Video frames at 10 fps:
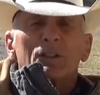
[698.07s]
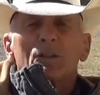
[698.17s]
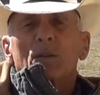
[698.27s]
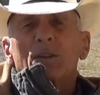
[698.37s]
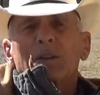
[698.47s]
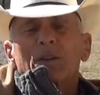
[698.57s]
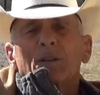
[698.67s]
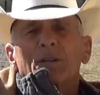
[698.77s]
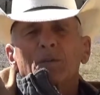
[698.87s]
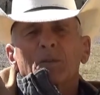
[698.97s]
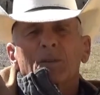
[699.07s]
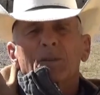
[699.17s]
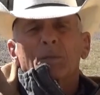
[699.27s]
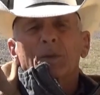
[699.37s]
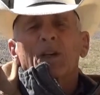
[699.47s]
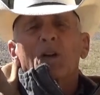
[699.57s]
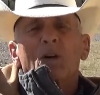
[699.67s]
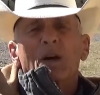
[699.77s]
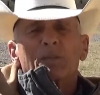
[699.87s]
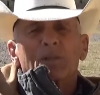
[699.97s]
you with their big
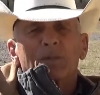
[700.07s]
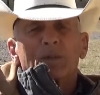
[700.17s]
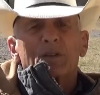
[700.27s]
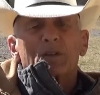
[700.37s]
co-ops up there.